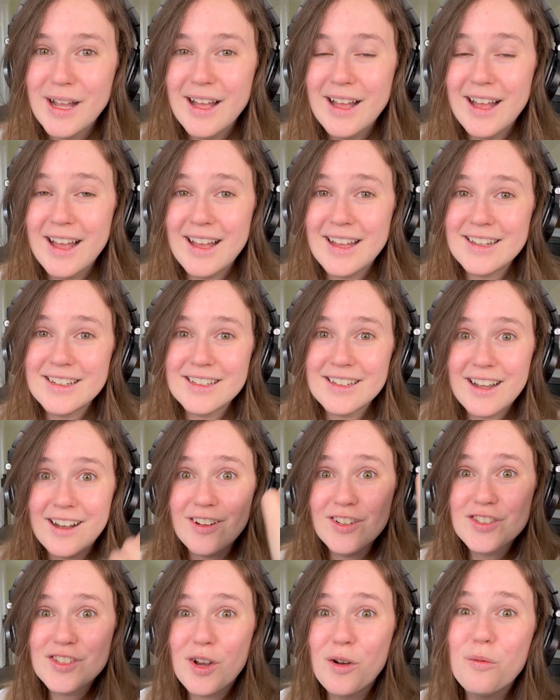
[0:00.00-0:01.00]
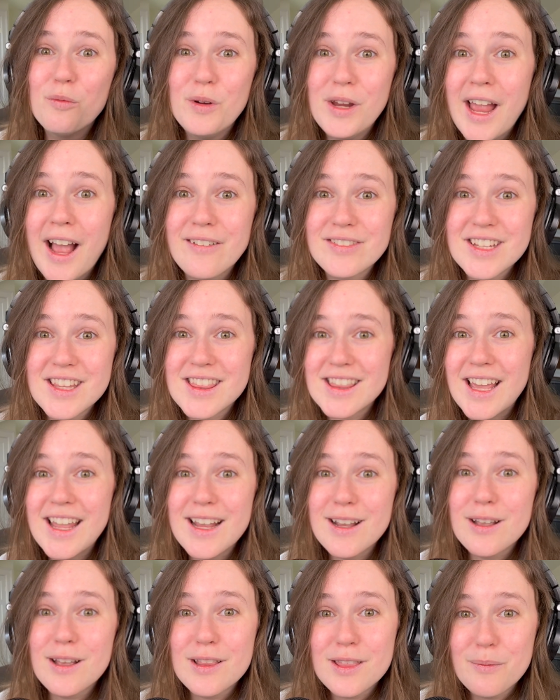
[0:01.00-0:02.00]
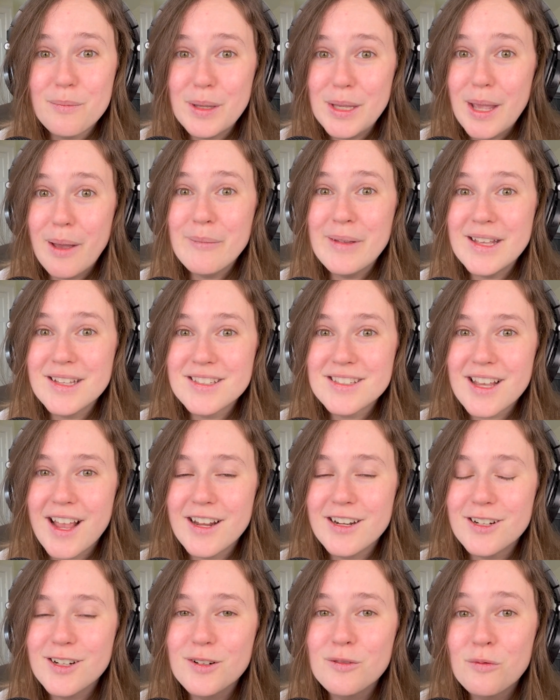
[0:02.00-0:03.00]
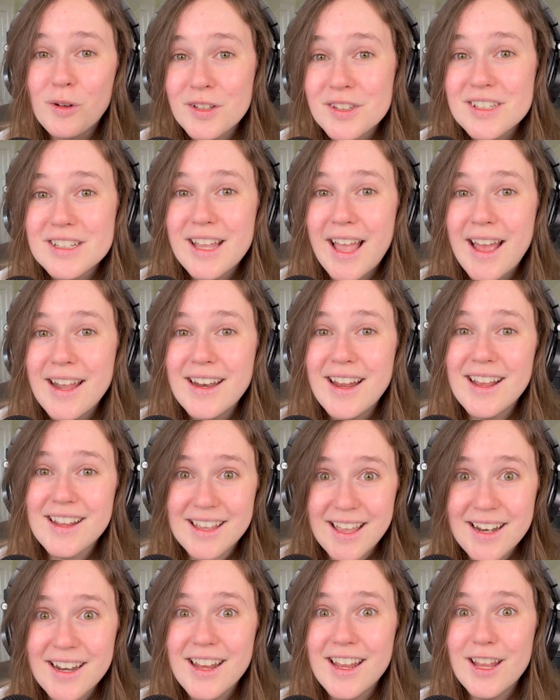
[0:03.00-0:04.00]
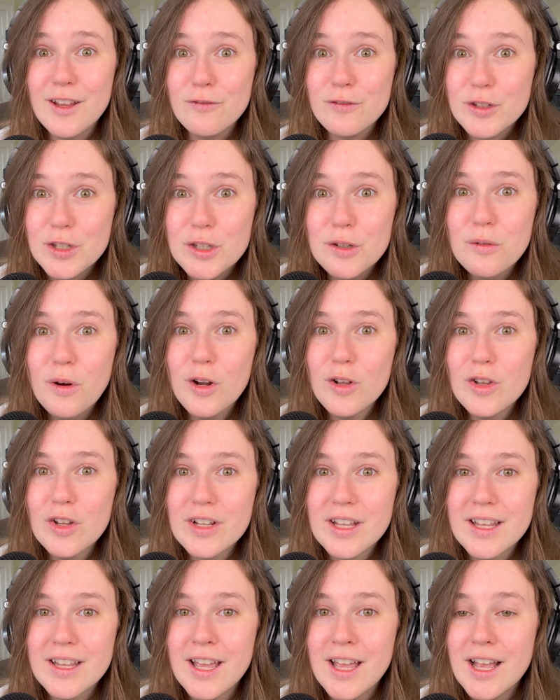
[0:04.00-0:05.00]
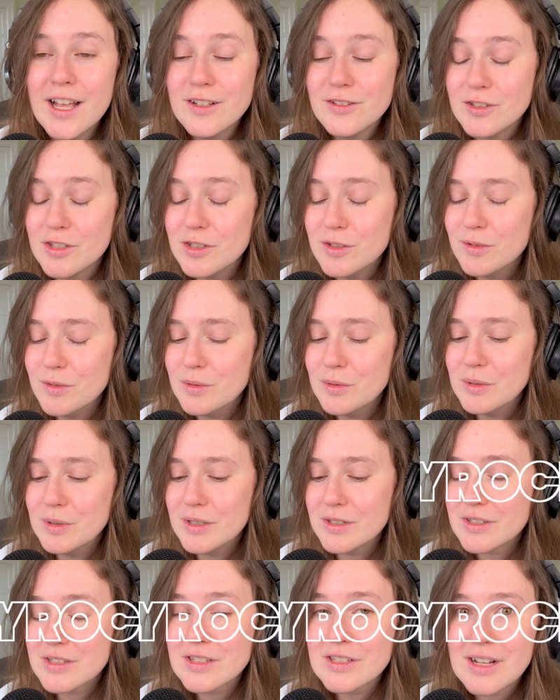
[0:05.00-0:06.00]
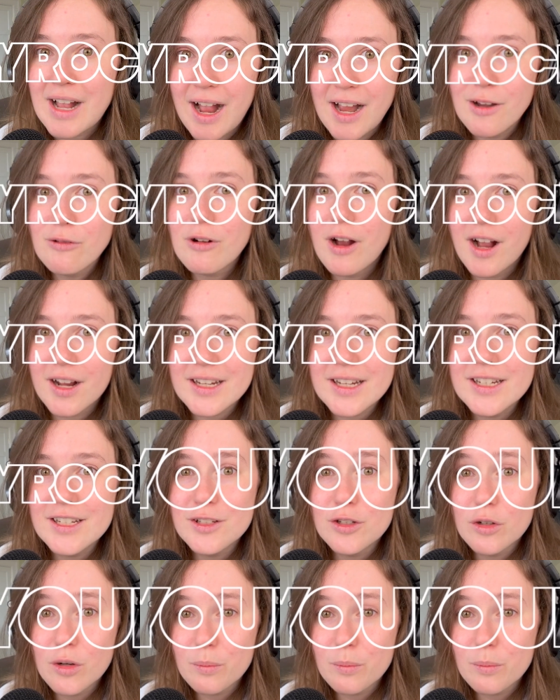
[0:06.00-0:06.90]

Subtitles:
And also, we have to thank the PM Insider once again. Again, if you are looking to skyrocket your